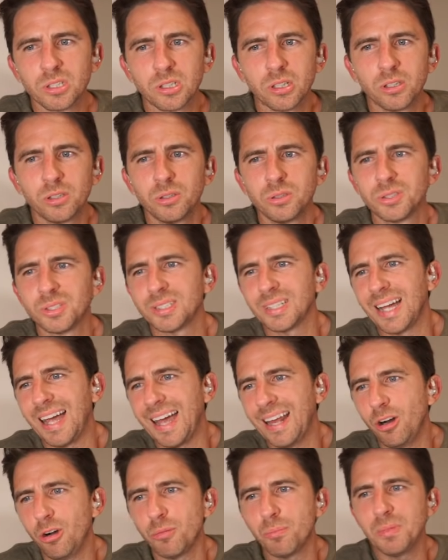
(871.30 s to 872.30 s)
is loose.
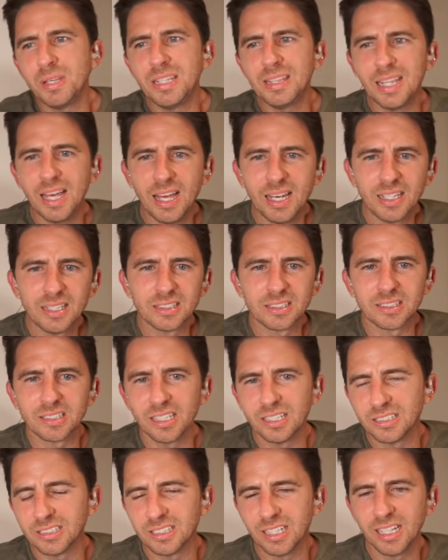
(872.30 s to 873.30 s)
I don't mean that in,
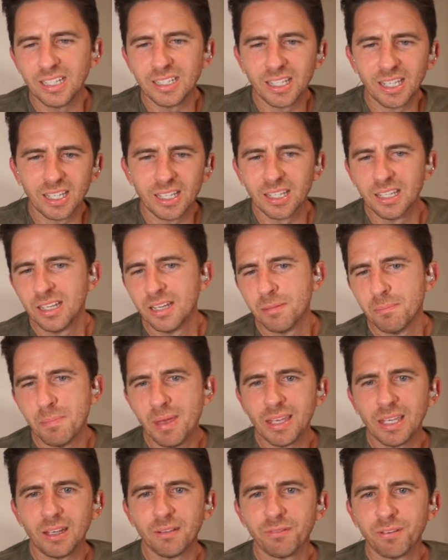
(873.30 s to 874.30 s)
in in like
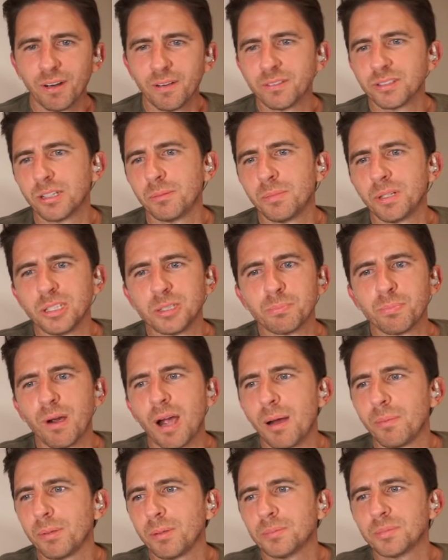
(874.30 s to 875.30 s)
making fun of somebody's
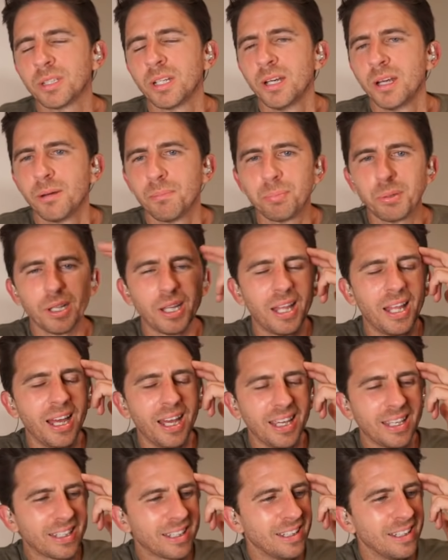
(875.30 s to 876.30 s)
problems, but
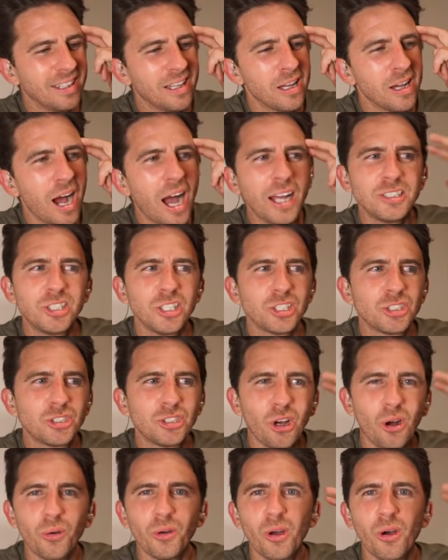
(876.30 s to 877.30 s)
like I
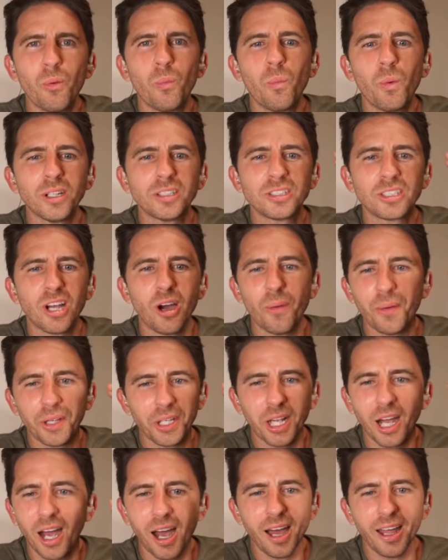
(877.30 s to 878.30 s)
just don't know what's
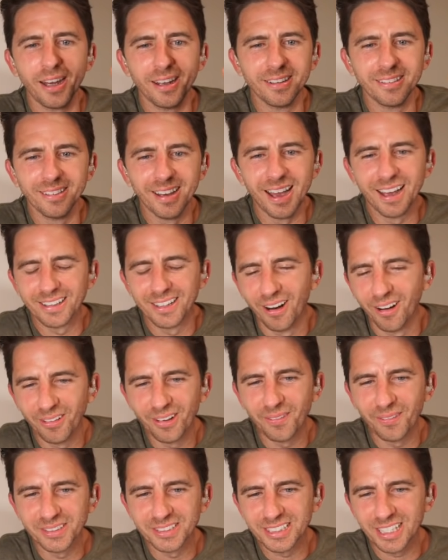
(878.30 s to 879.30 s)
going on. I
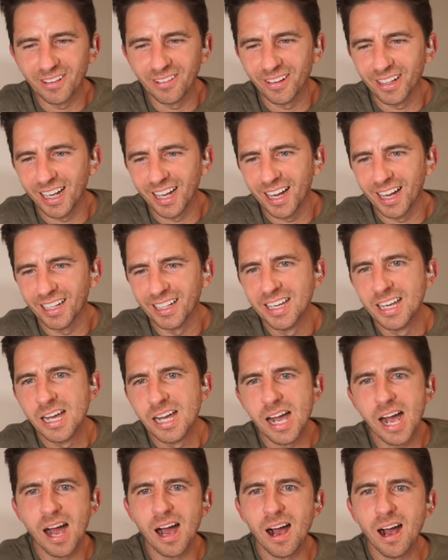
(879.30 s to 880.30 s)
don't know what's going on.
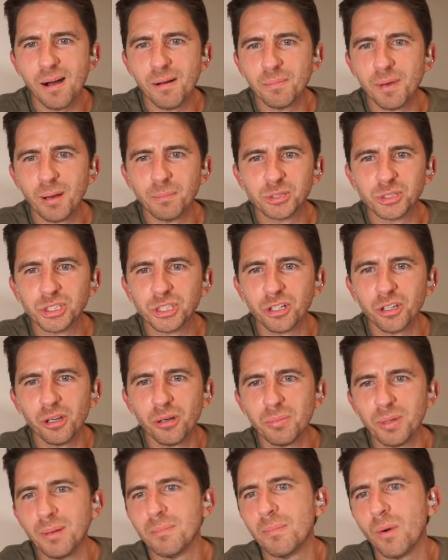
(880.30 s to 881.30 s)
Um, I'm sure
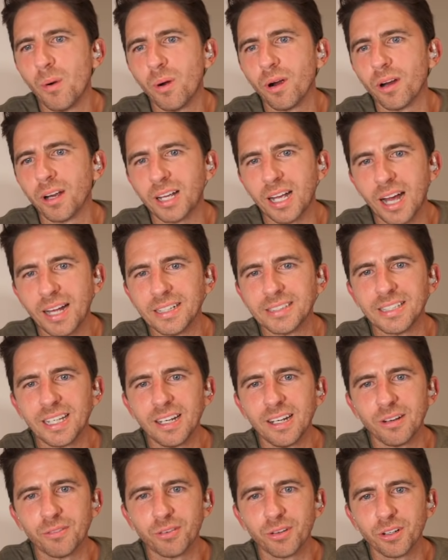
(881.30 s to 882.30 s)
there'll be more
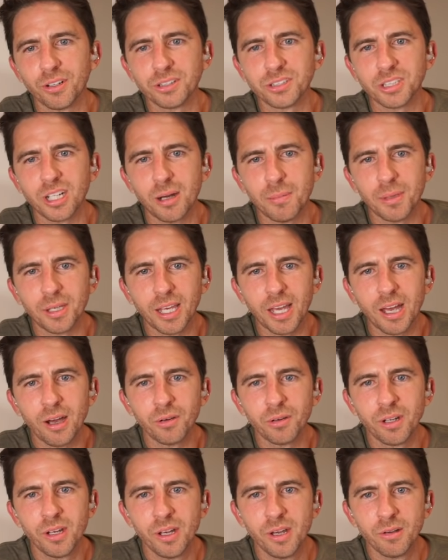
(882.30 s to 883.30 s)
content of hers coming
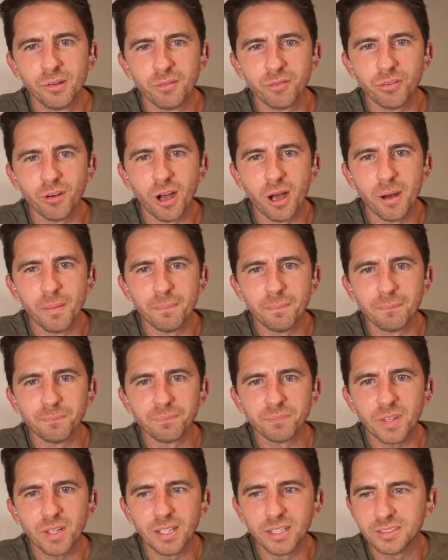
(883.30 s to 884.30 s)
out
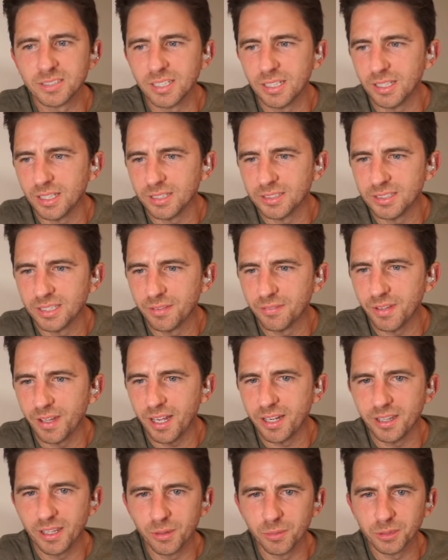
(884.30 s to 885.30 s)
from. Let's see. Let's see if
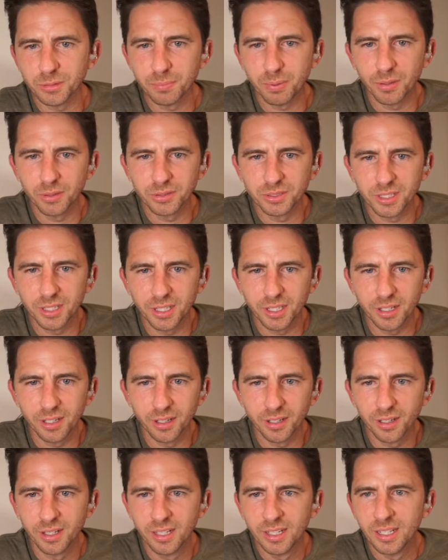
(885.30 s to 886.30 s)
anything was posted
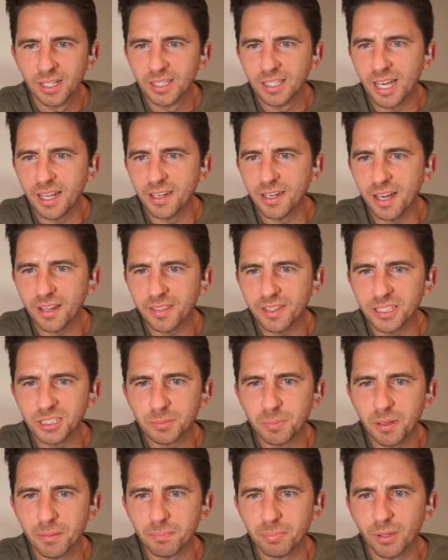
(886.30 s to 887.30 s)
here. Yeah,
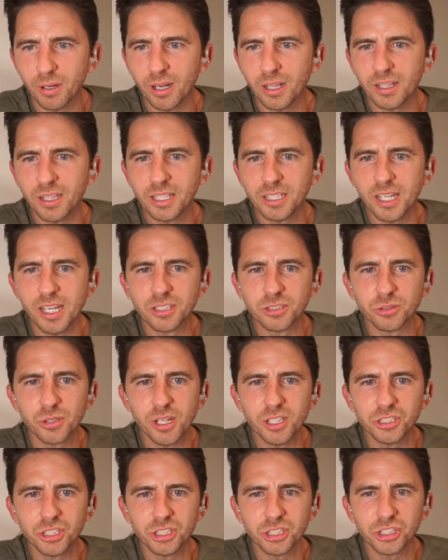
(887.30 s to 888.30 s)
nothing's been. Po it's
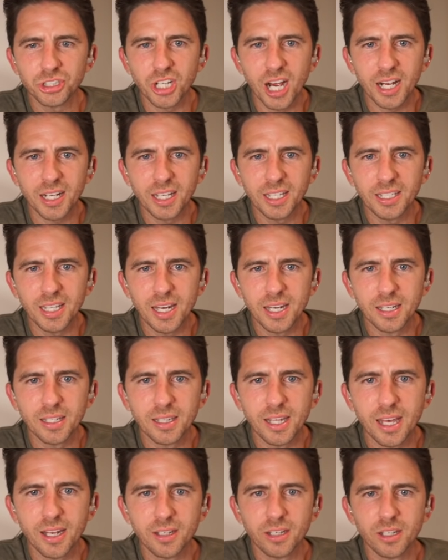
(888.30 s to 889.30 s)
it's just shocking
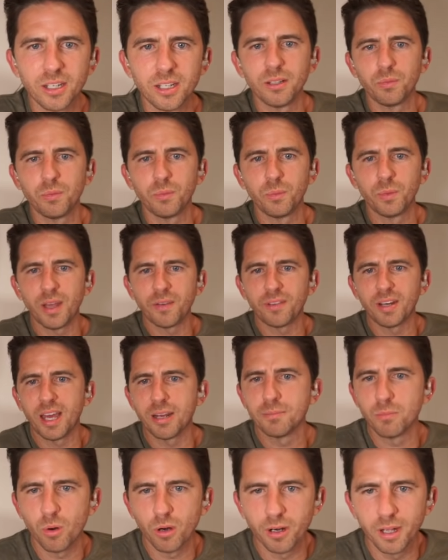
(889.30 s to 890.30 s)
that that we haven't
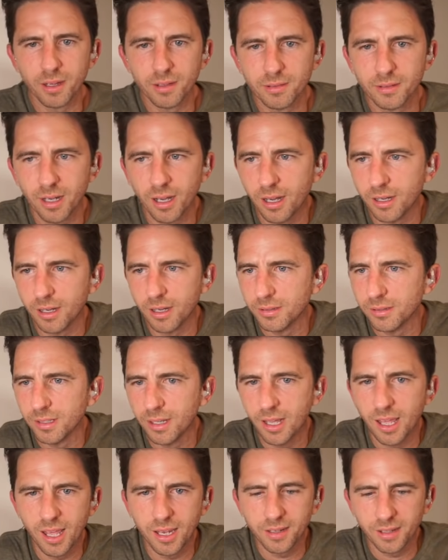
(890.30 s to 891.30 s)
had more uh,
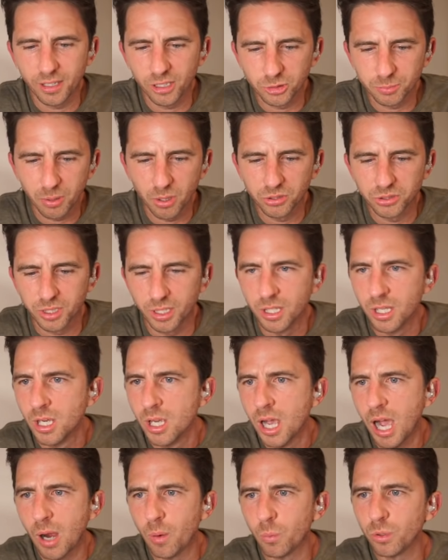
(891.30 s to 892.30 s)
anything else posted.
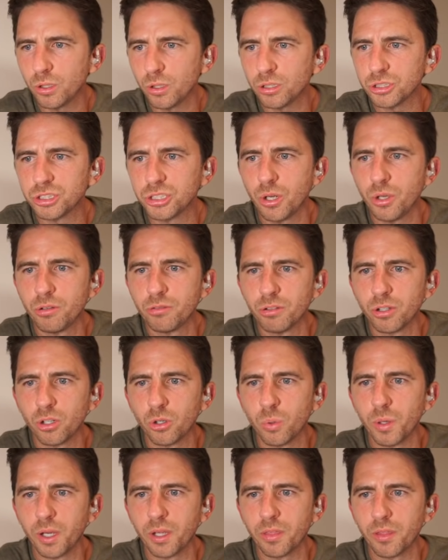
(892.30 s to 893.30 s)
I will show you
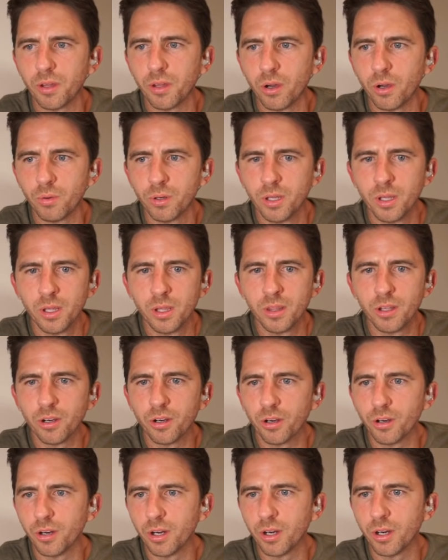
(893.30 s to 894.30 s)
real quick though
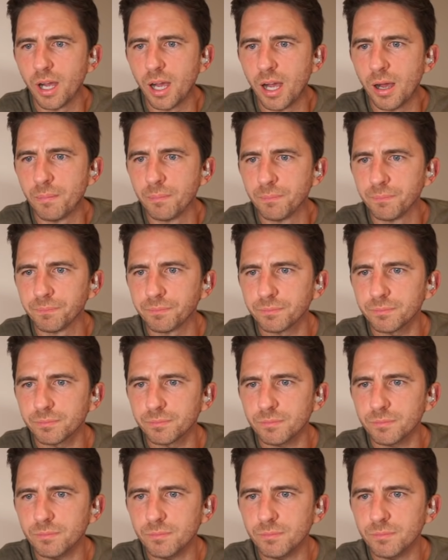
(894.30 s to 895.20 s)
her um,